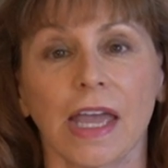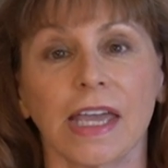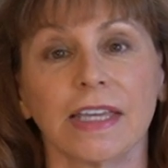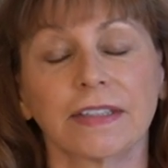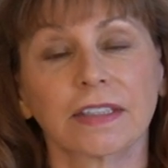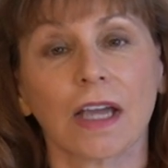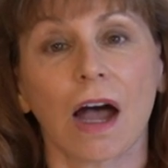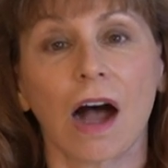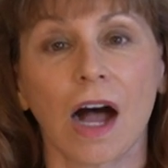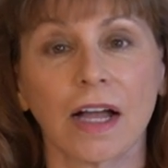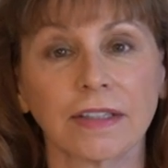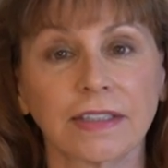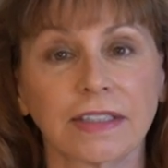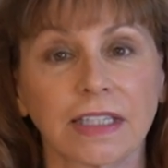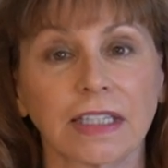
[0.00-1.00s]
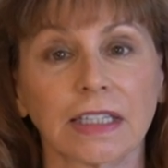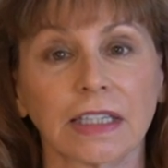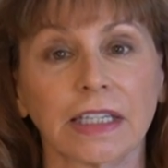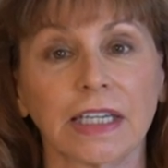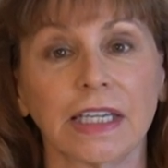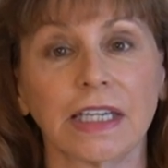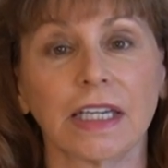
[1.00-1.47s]
is
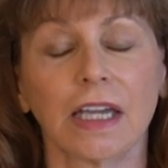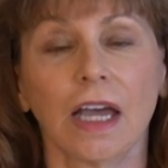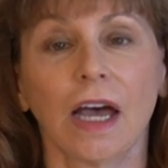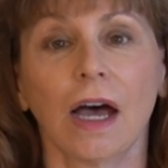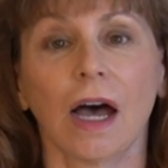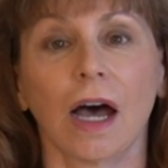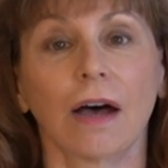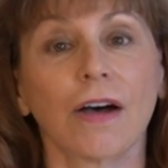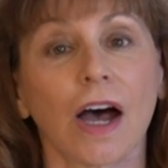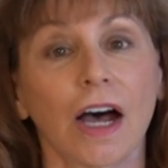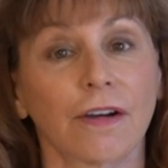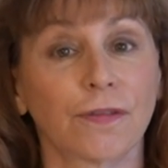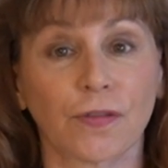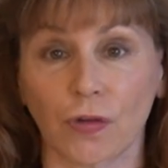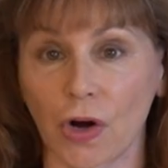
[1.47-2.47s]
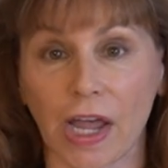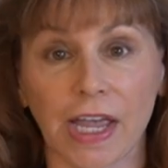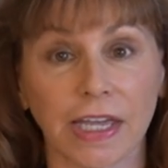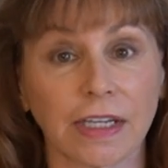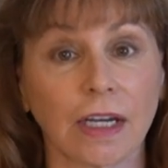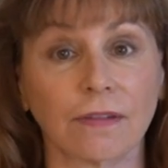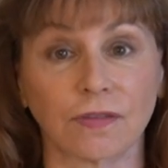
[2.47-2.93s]
constantly
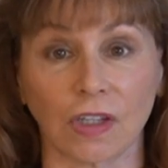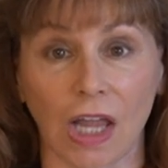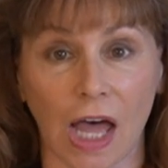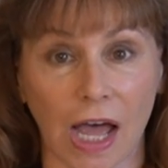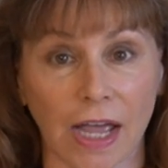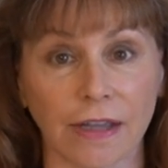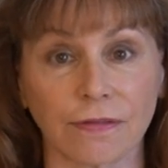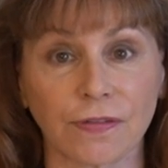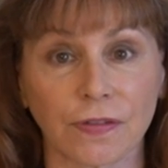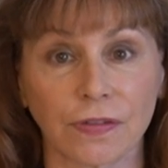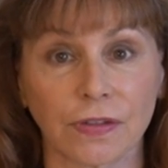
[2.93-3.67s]
afraid of life.